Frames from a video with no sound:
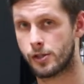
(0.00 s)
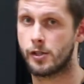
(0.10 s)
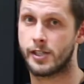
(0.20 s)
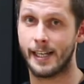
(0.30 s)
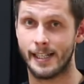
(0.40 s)

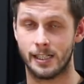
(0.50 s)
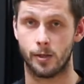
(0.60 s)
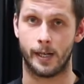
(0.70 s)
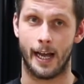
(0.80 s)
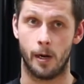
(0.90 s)
So take this
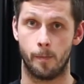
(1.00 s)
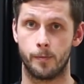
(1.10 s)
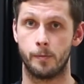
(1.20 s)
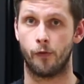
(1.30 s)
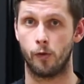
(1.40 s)
into
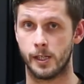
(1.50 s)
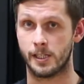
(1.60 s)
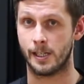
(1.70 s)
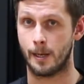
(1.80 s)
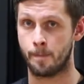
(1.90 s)
account before we
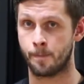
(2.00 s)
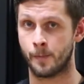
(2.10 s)
start.